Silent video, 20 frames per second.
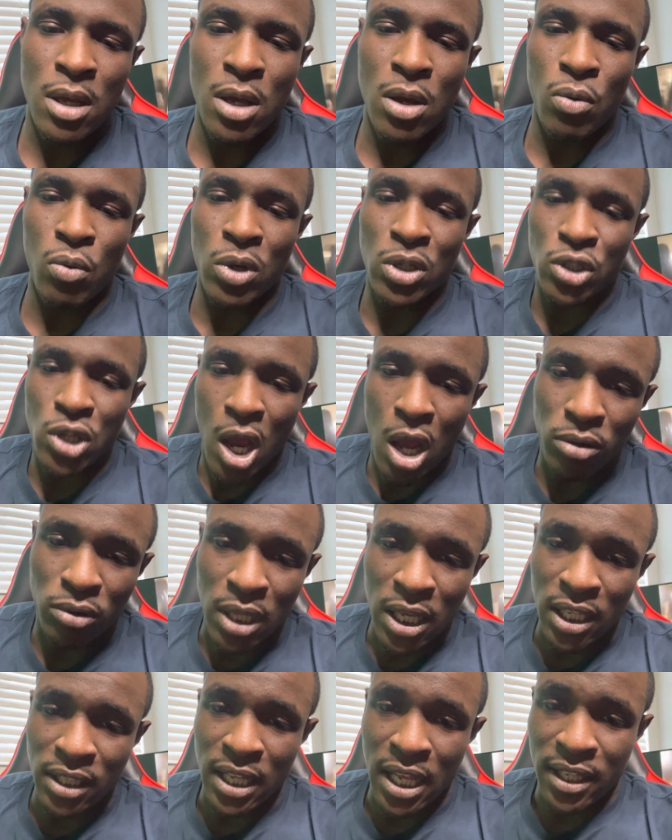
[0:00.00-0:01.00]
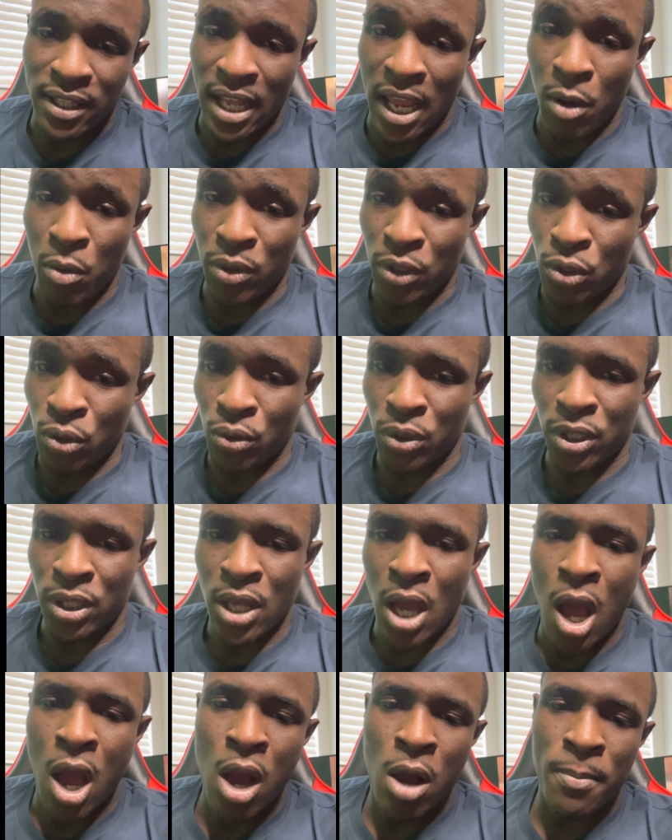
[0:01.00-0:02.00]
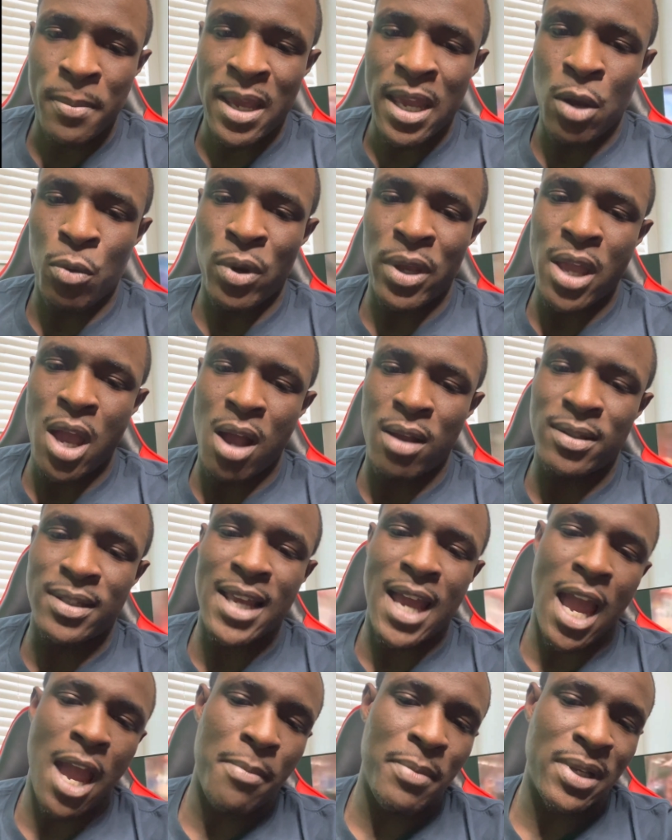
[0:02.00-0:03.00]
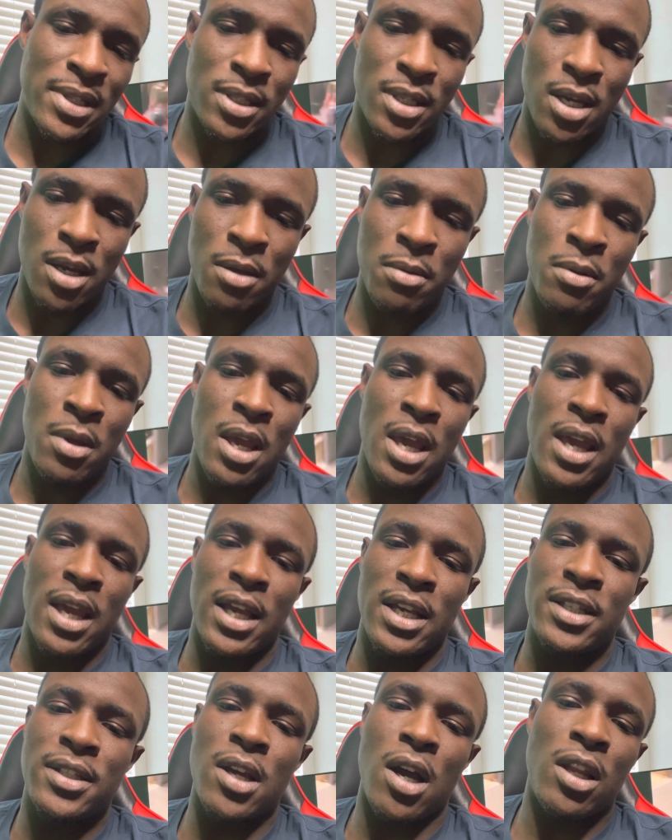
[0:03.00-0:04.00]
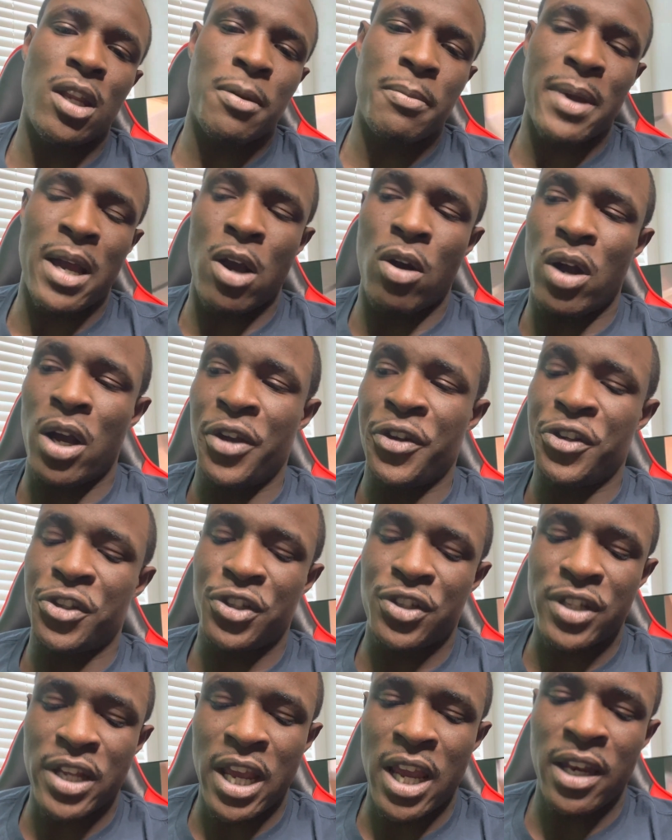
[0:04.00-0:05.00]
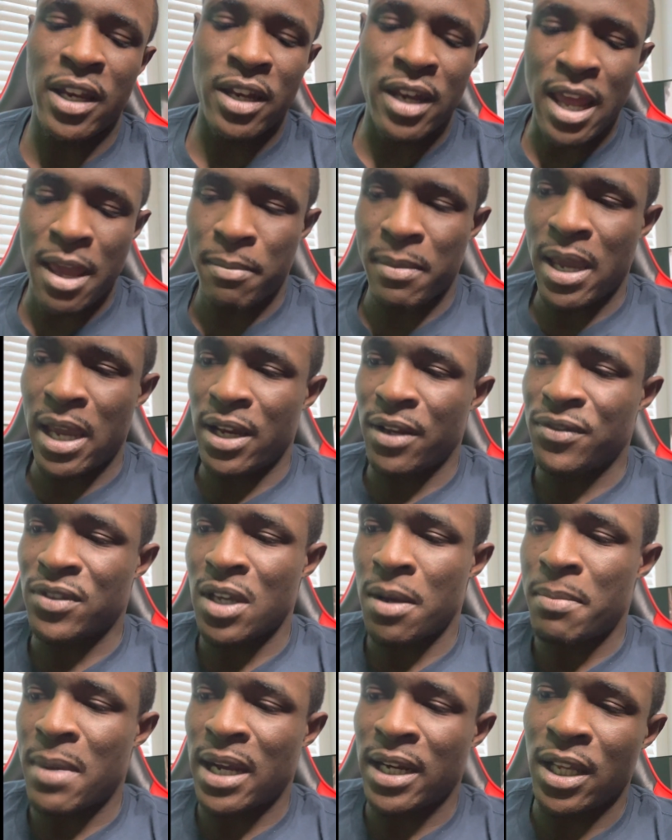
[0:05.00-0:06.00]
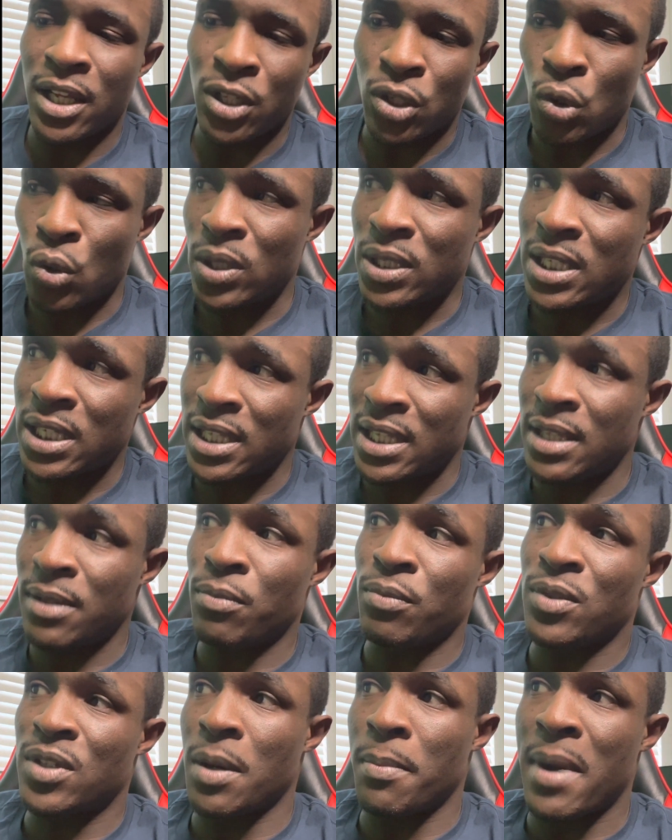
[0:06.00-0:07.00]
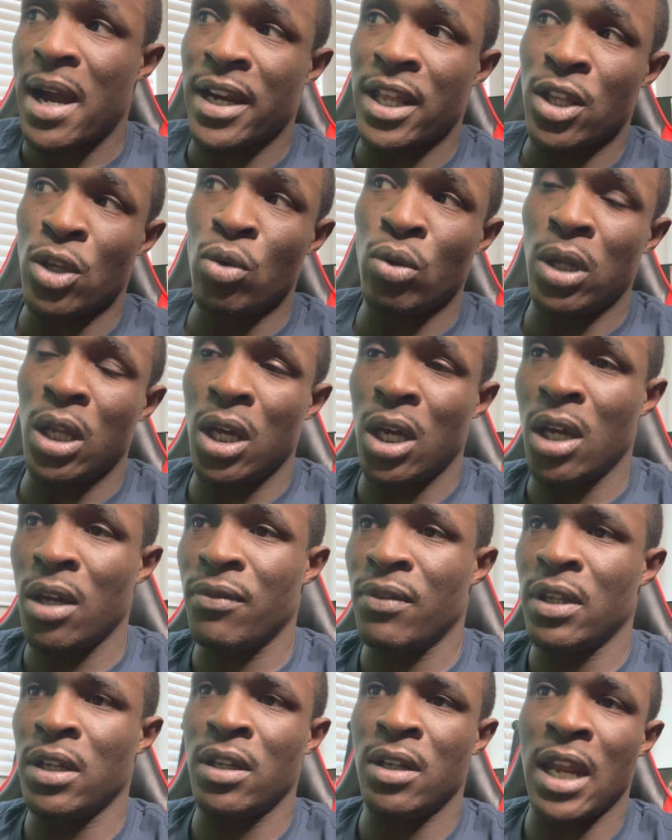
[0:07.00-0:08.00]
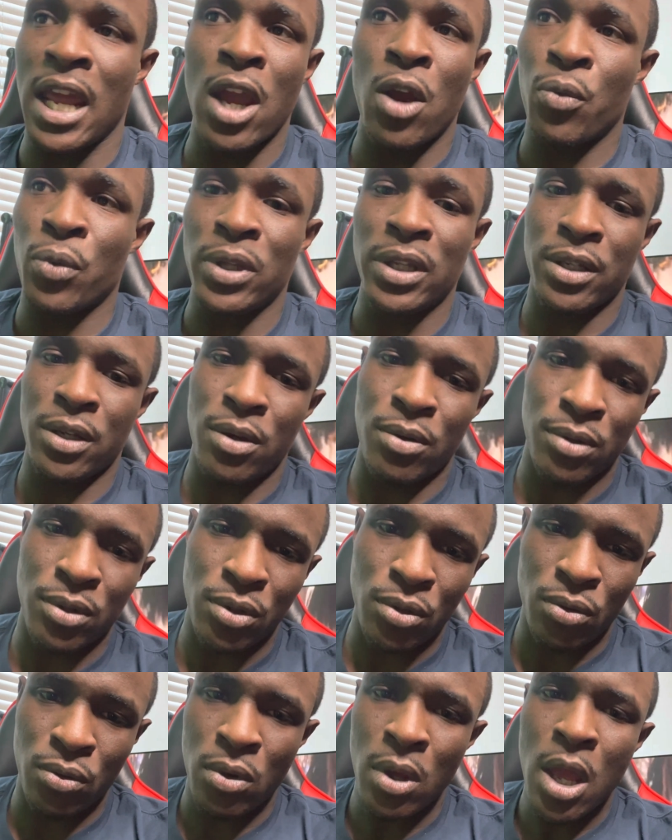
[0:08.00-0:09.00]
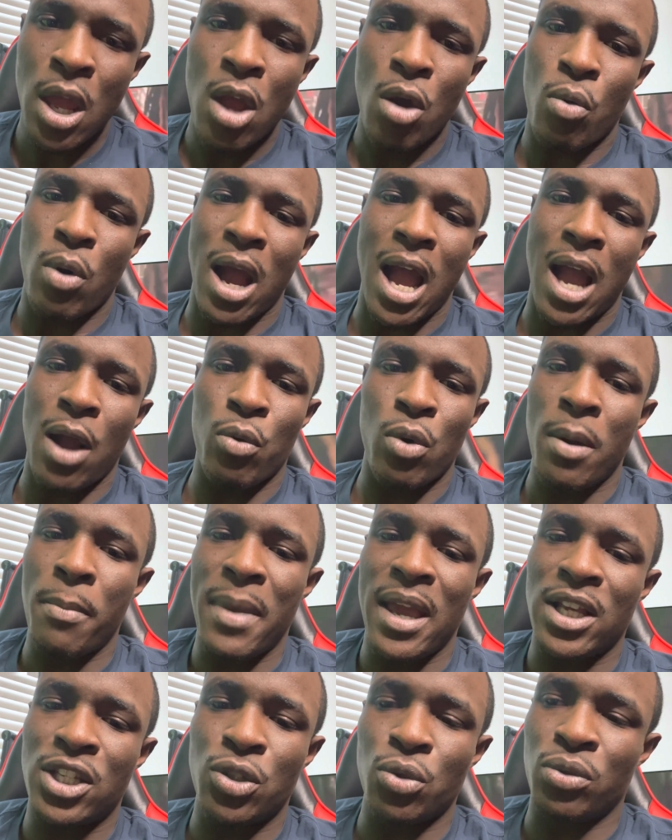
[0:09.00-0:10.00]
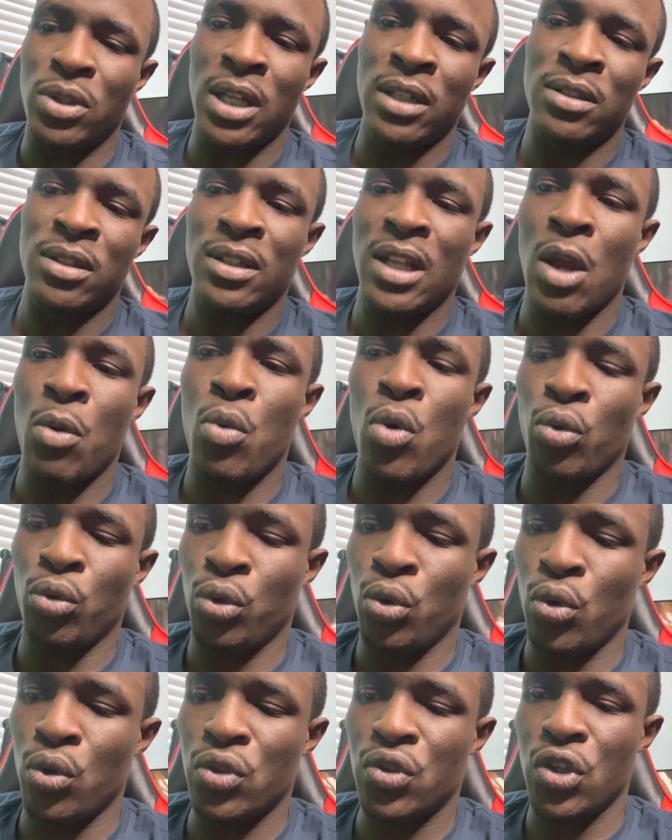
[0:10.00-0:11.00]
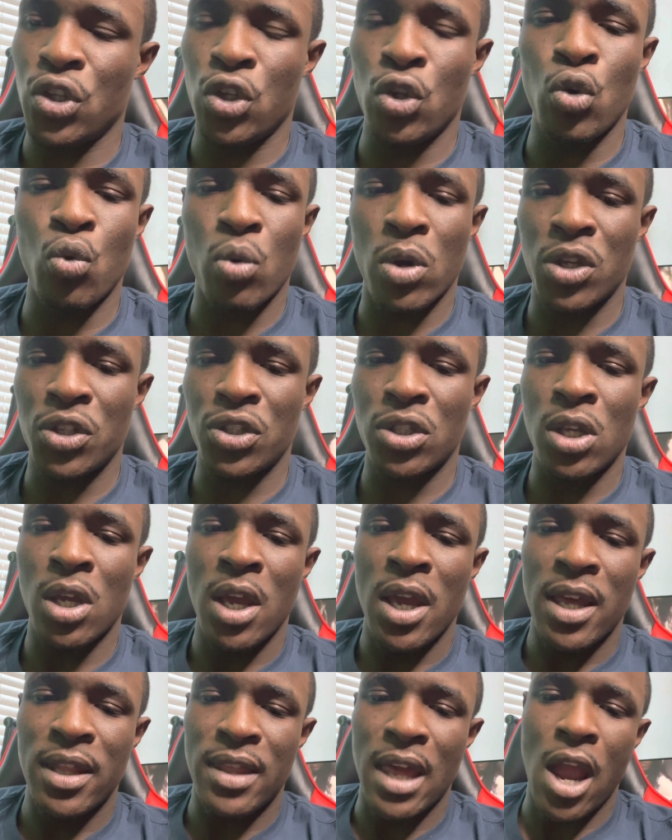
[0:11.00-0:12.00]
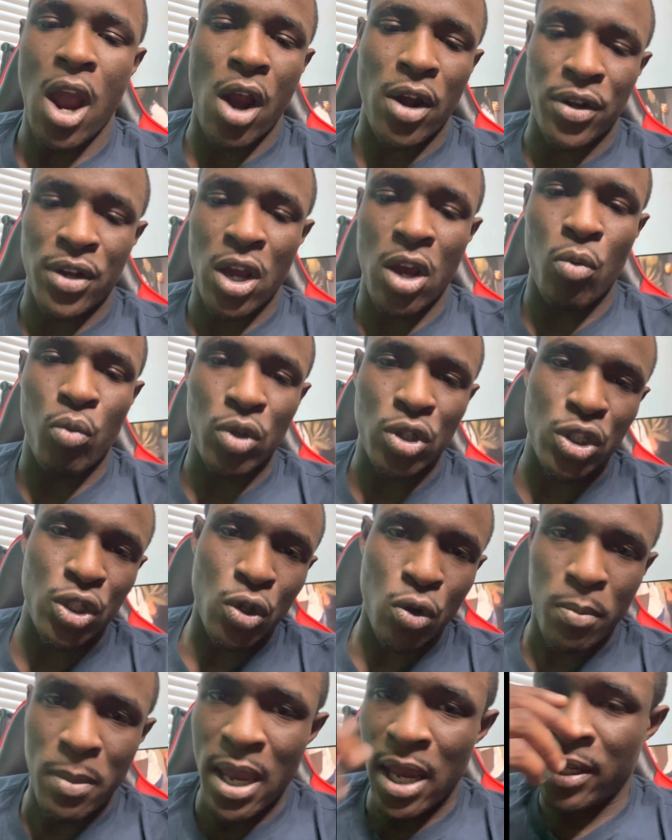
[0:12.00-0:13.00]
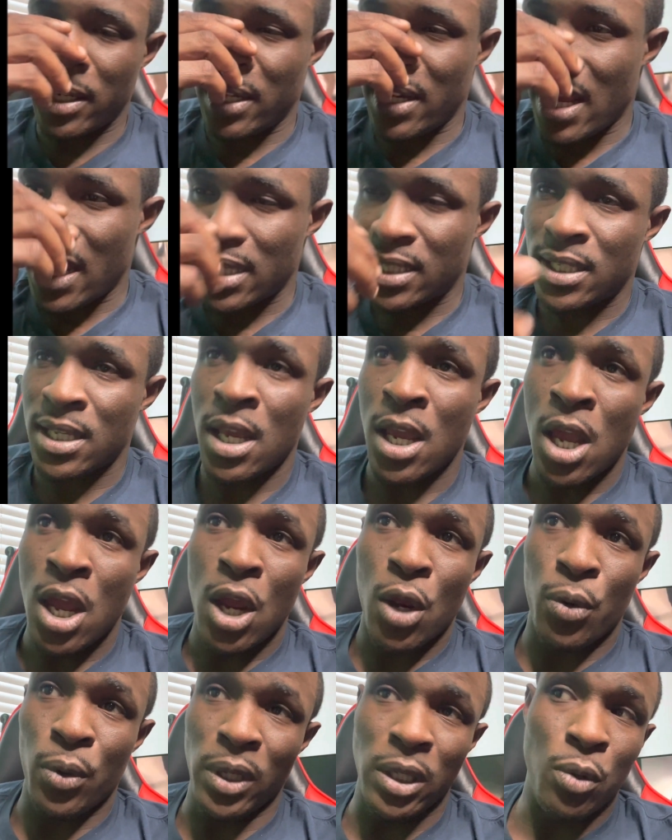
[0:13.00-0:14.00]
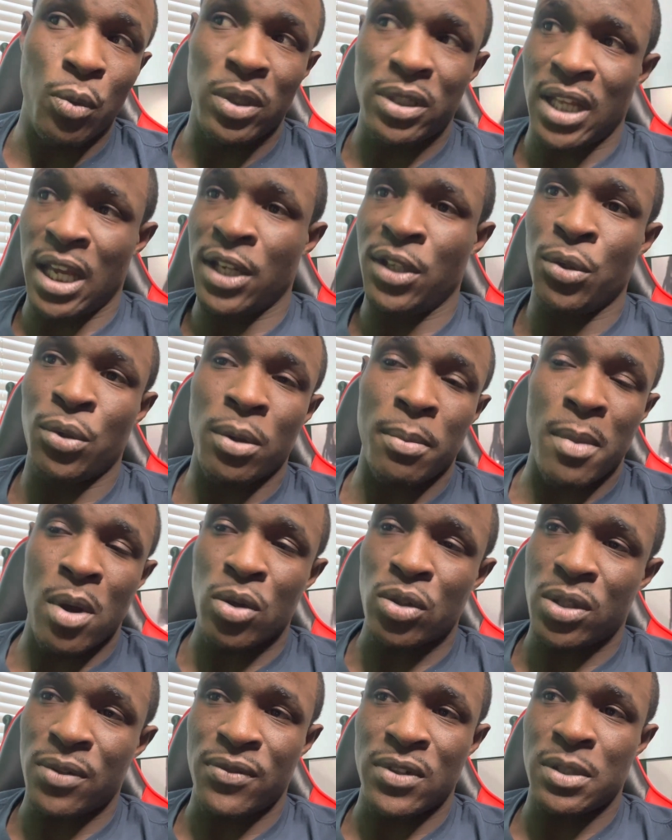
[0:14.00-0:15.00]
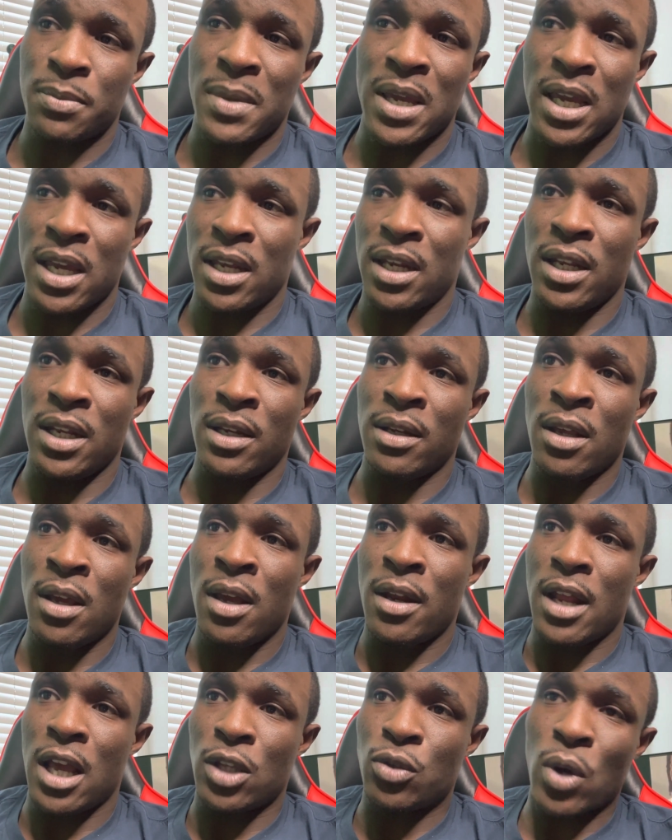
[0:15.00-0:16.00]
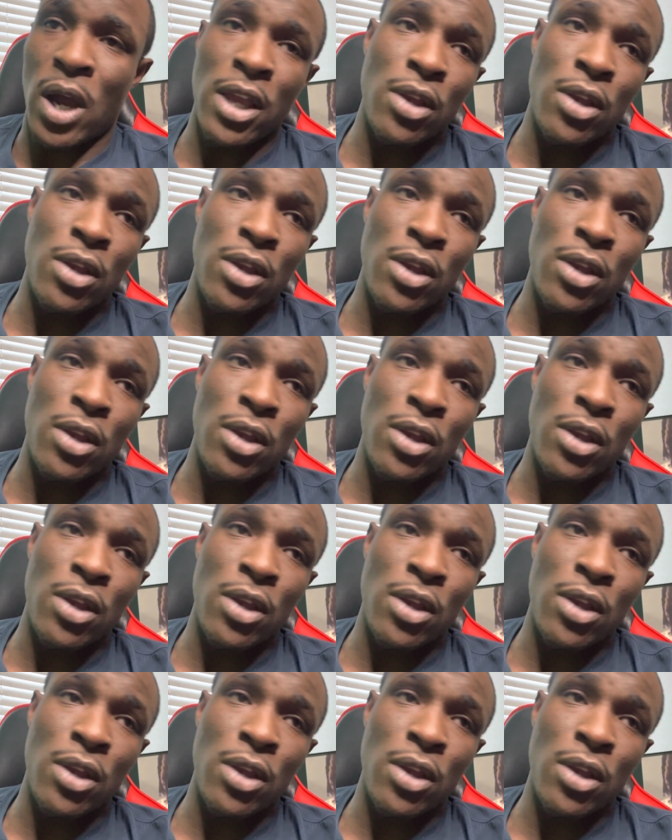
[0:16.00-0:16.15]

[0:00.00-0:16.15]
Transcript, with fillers: what y'all think that they would do to y'all, man, when y'all time is up. It's all about understanding that, man. If somebody would do it to somebody you love and they don't really know you, why? What makes you think they won't do it to you once they are done with you, man? And that's really what they do to most of us, man. And that's why